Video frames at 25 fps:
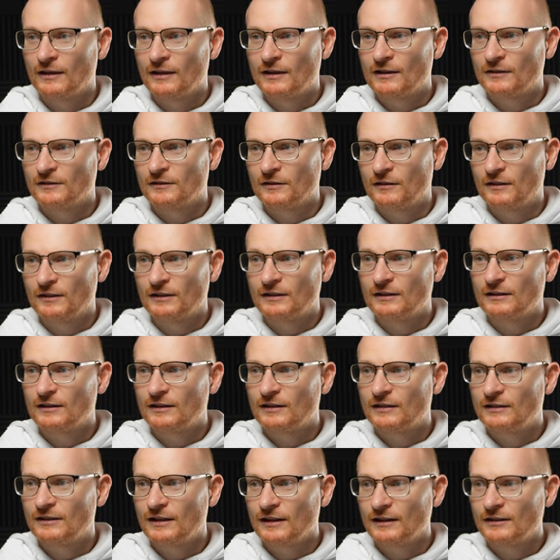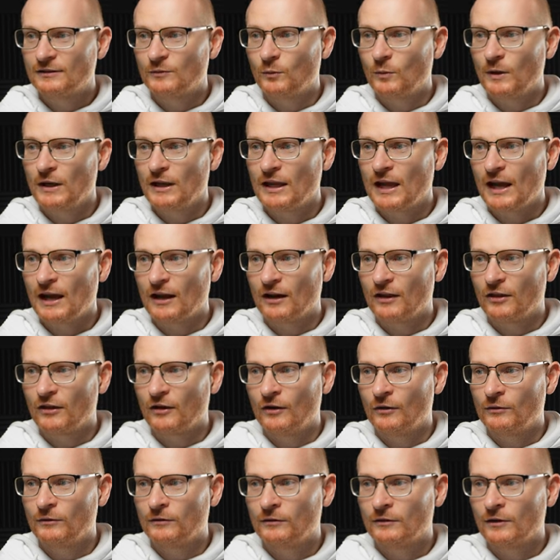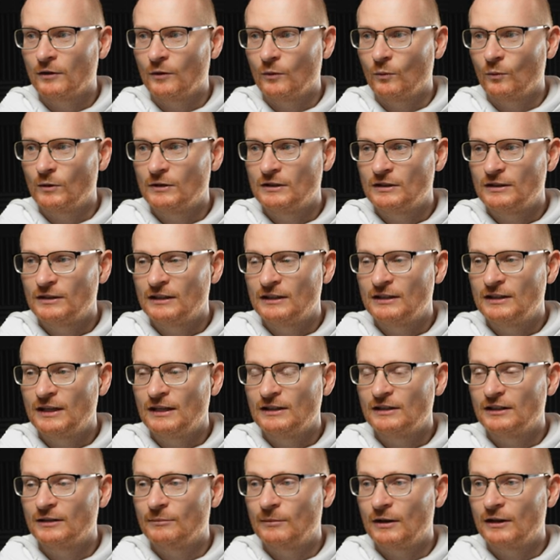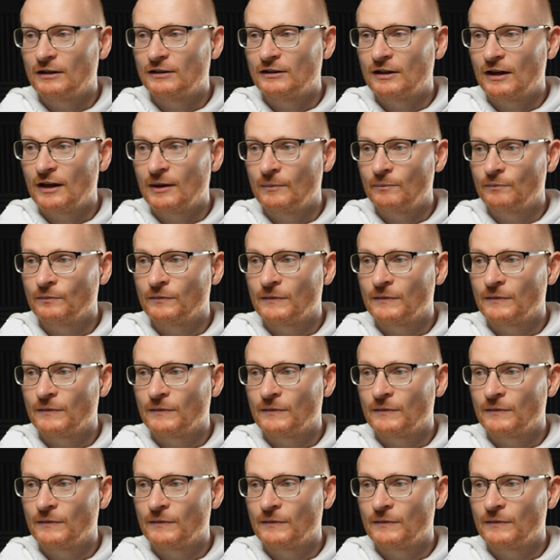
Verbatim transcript: So this is a six week hackathon, which is a decent amount of time,